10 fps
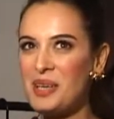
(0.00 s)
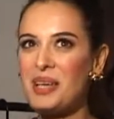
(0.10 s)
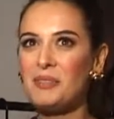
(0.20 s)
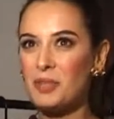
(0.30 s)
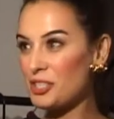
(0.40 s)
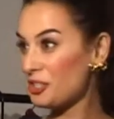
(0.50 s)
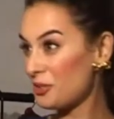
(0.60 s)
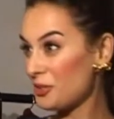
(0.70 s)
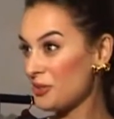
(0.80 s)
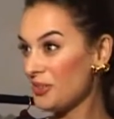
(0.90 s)
mm-hmm. which is
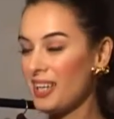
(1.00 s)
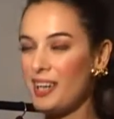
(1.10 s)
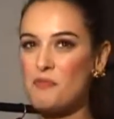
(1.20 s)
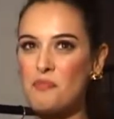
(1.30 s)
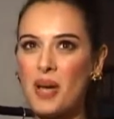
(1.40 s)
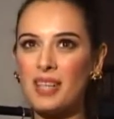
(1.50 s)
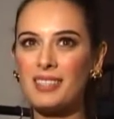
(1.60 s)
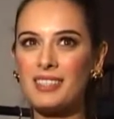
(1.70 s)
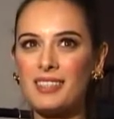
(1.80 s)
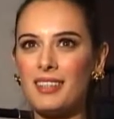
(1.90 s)
true,
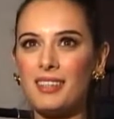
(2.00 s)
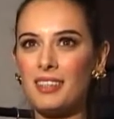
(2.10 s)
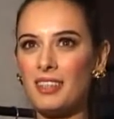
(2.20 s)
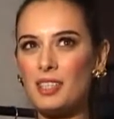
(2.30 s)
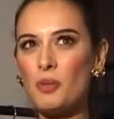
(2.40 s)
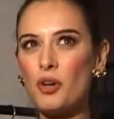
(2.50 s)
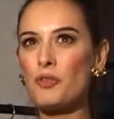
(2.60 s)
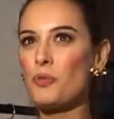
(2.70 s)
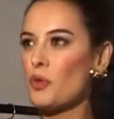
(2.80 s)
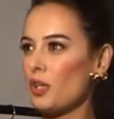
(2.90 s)
but it's a, it's more
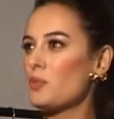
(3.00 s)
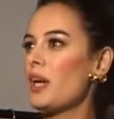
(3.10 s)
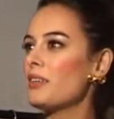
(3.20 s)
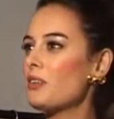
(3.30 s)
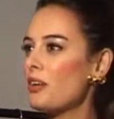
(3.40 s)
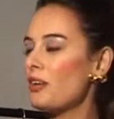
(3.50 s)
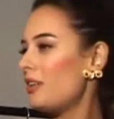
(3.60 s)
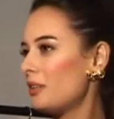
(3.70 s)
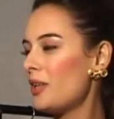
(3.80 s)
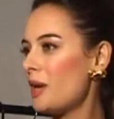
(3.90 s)
of a worldwide co
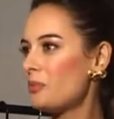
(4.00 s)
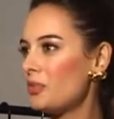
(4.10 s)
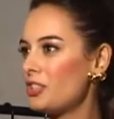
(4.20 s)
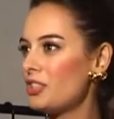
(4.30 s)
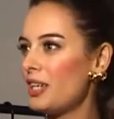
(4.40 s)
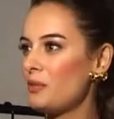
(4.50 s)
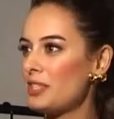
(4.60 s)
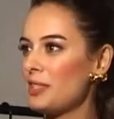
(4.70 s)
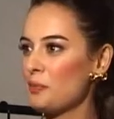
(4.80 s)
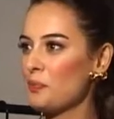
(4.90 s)
uh, collaboration, I
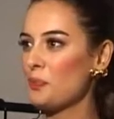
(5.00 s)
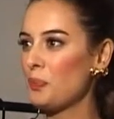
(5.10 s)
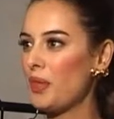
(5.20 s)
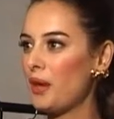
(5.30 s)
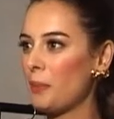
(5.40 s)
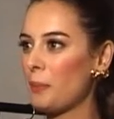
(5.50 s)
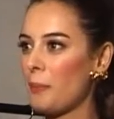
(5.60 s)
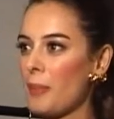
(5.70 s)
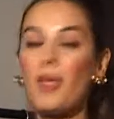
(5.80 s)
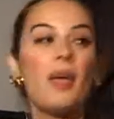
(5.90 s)
would say. Yeah.
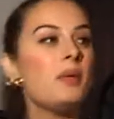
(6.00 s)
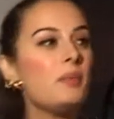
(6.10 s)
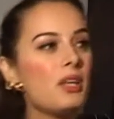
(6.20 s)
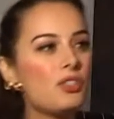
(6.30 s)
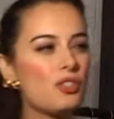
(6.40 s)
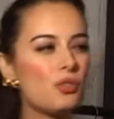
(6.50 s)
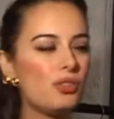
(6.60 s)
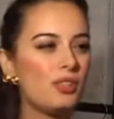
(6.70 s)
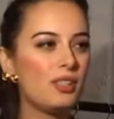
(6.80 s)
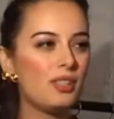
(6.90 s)
And maybe I should show
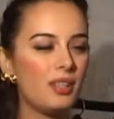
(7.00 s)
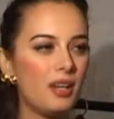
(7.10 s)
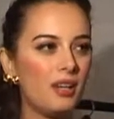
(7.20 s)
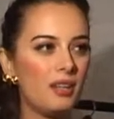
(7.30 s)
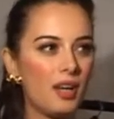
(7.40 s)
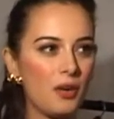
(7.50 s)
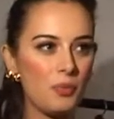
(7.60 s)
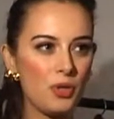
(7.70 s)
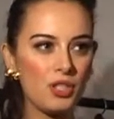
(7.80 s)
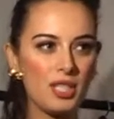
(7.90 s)
you the uh,
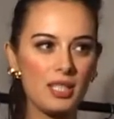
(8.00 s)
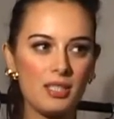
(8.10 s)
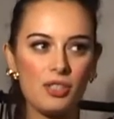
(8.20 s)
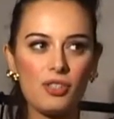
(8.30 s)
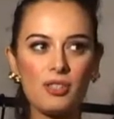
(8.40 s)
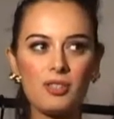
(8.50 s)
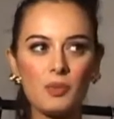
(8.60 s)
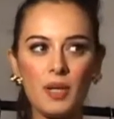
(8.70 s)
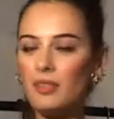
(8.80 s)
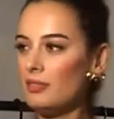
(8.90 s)
our merchandise T-shirts
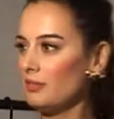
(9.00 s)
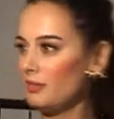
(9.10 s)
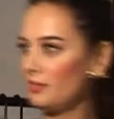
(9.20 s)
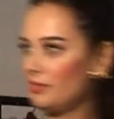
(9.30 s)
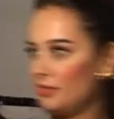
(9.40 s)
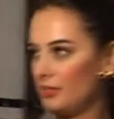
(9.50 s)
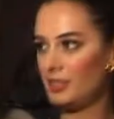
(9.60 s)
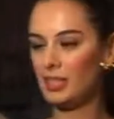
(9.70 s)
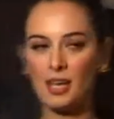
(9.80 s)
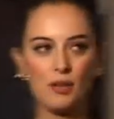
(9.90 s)
as well. Yes.
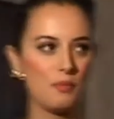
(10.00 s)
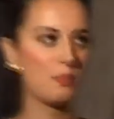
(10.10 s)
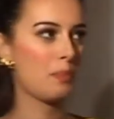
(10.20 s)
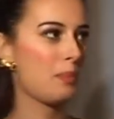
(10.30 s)
Yeah.